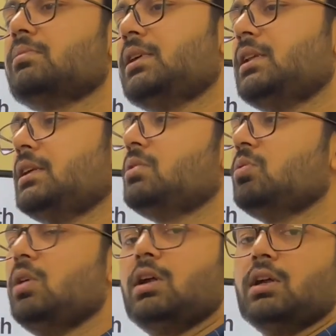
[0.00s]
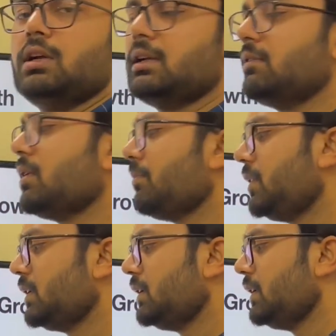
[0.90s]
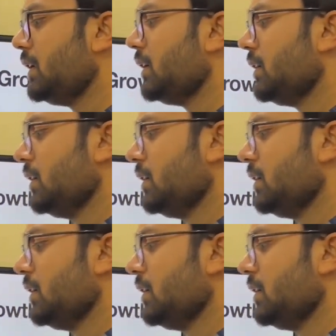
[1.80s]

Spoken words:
may lead to developmental delay.